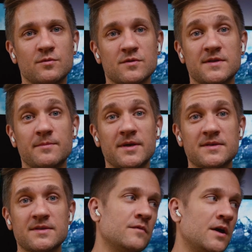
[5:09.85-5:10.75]
was the
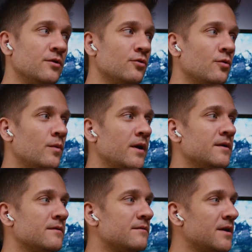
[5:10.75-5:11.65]
best. I don't know
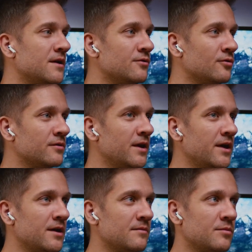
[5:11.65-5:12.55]
why they don't
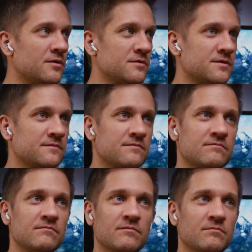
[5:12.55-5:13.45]
like, because of
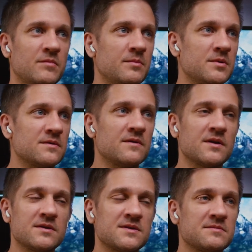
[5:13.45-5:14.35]
maybe there
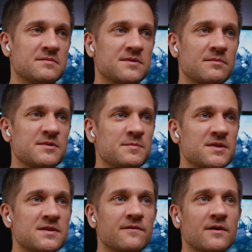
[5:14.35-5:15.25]
is some
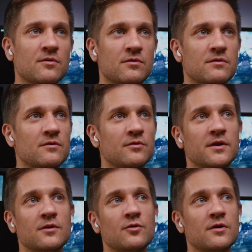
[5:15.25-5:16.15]
specific, or
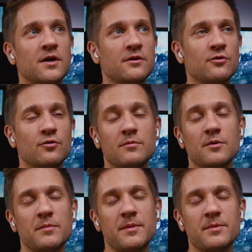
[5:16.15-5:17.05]
I don't know,
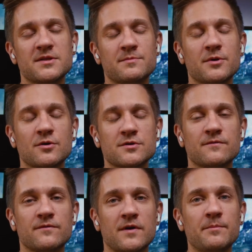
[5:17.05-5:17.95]
maybe it's because
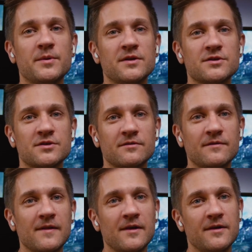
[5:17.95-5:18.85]
of competition
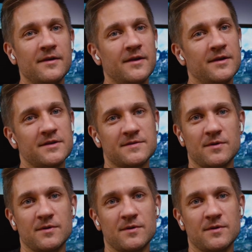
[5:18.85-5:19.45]
as well,